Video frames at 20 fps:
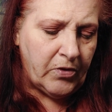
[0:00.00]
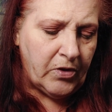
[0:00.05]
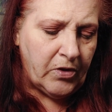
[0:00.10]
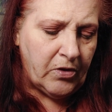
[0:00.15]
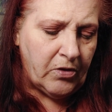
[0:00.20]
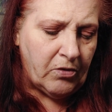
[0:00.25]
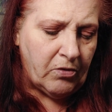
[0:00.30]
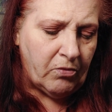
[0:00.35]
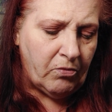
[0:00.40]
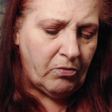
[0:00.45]

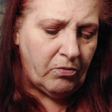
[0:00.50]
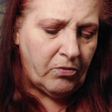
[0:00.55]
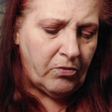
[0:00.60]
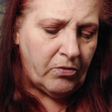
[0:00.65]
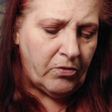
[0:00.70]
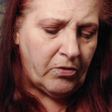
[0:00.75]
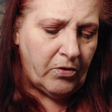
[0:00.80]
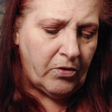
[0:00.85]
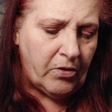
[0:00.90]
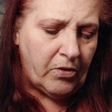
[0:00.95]
you know,
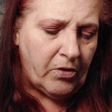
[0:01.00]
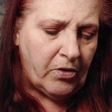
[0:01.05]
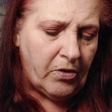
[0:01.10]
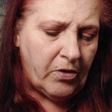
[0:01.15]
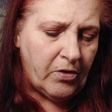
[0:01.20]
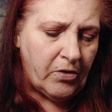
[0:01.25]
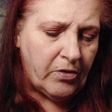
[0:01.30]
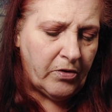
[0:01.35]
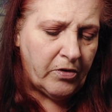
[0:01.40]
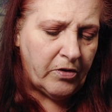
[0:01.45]

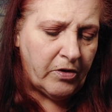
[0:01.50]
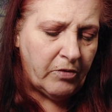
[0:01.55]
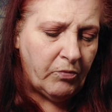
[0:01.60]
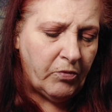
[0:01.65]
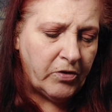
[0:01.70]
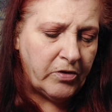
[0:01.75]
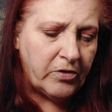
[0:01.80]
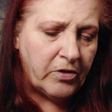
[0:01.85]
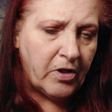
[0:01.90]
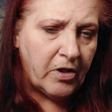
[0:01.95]
it
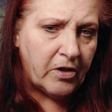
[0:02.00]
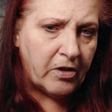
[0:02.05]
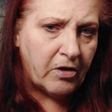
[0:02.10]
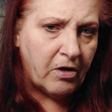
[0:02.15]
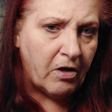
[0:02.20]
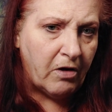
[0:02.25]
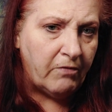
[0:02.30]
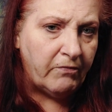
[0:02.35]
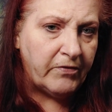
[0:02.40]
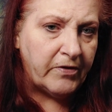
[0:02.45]
was not a
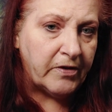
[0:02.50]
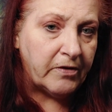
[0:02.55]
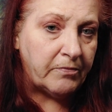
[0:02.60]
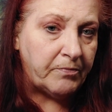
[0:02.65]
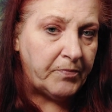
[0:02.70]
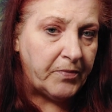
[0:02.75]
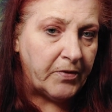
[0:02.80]
confidence